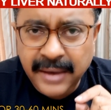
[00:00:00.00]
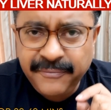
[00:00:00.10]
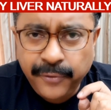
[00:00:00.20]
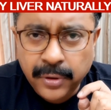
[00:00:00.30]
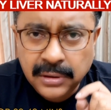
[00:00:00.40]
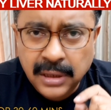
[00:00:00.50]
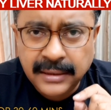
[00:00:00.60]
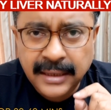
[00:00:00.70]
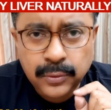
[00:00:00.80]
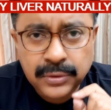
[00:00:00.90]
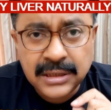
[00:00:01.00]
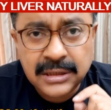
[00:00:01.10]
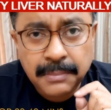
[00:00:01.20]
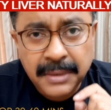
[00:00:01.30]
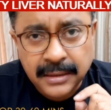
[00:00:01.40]
Aim for 30 to
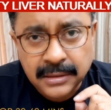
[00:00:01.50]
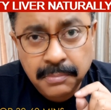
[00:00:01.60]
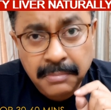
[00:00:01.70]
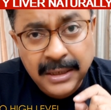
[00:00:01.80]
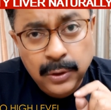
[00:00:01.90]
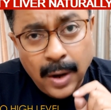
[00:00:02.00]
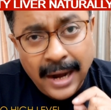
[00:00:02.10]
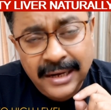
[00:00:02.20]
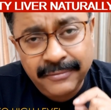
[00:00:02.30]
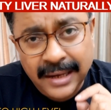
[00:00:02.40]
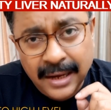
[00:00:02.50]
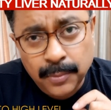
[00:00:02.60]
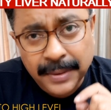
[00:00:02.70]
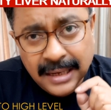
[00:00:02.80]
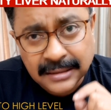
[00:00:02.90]
60 minutes mid to high level
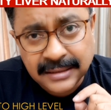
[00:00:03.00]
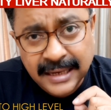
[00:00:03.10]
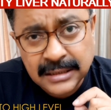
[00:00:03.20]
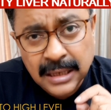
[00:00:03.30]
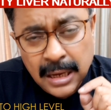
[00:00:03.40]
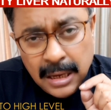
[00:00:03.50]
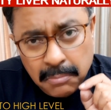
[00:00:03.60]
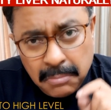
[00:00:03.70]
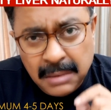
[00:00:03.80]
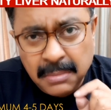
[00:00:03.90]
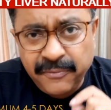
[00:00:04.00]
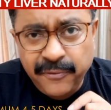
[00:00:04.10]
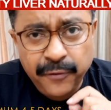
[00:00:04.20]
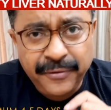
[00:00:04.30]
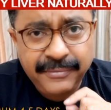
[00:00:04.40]
aerobic exercise, minimum
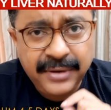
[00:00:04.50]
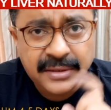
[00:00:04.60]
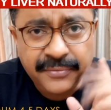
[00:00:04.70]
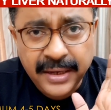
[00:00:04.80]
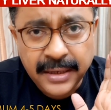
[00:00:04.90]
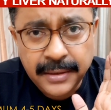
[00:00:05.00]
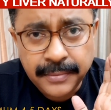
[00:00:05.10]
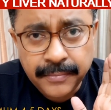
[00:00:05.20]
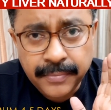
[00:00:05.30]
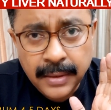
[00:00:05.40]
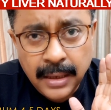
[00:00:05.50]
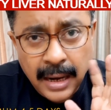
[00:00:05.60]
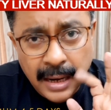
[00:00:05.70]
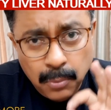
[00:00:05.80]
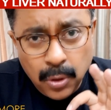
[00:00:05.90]
4-5 days a week.
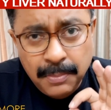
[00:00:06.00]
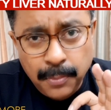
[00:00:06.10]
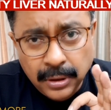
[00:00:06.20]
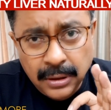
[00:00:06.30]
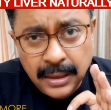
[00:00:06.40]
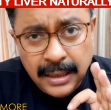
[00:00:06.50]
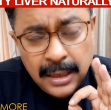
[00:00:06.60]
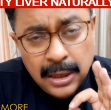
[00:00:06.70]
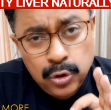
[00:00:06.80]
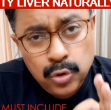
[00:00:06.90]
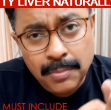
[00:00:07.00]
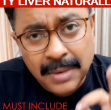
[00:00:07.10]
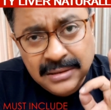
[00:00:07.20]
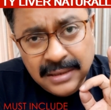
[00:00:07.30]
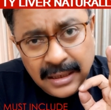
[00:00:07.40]
And more importantly, you
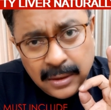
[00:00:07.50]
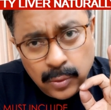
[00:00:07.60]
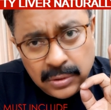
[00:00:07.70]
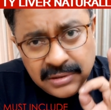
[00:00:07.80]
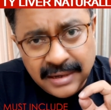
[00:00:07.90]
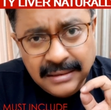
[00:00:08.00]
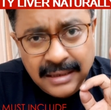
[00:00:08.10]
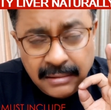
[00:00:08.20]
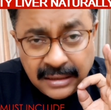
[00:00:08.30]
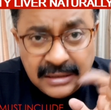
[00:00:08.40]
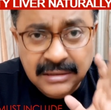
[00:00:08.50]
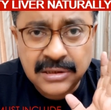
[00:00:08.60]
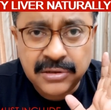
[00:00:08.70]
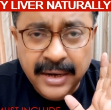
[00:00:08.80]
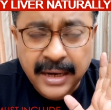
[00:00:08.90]
must include strength and
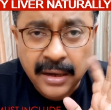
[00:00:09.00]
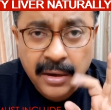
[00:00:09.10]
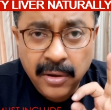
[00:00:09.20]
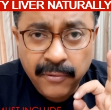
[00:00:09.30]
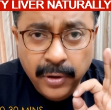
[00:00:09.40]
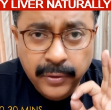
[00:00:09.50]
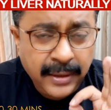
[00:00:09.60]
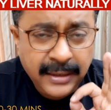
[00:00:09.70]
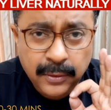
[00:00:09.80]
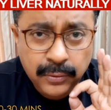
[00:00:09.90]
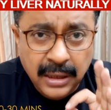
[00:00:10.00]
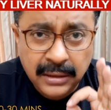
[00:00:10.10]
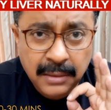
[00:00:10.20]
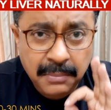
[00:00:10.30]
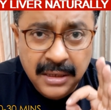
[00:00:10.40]
resistance training for 20 to
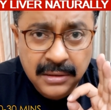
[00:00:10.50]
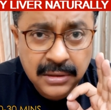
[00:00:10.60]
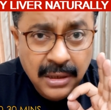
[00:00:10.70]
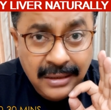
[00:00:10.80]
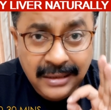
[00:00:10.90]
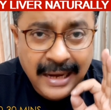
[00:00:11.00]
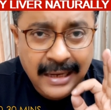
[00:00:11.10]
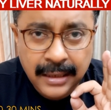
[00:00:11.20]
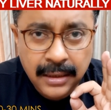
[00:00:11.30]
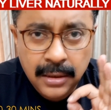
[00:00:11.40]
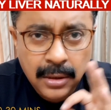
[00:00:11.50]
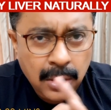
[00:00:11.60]
30 minutes daily.